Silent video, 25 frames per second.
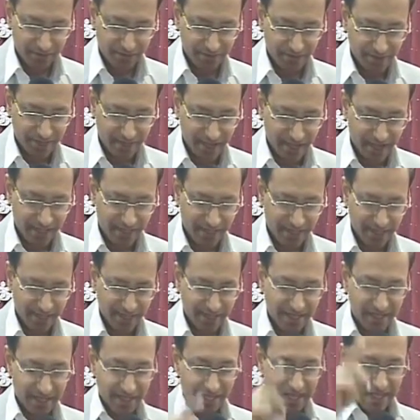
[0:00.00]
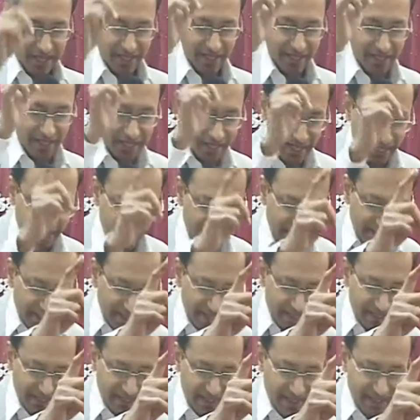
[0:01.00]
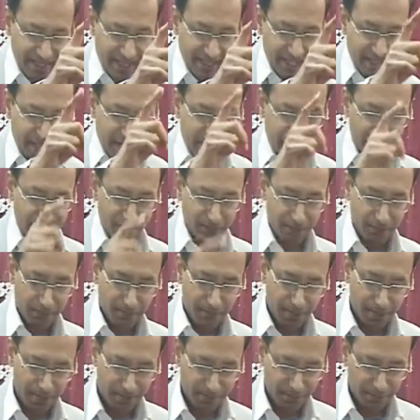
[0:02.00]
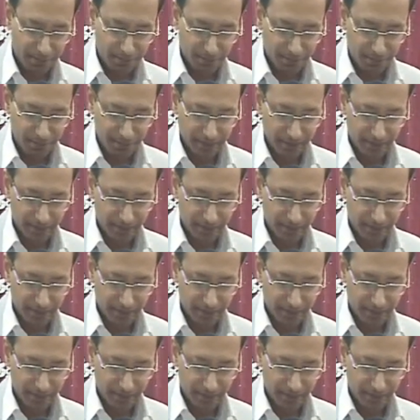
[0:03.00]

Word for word: Israel. Again I will build you,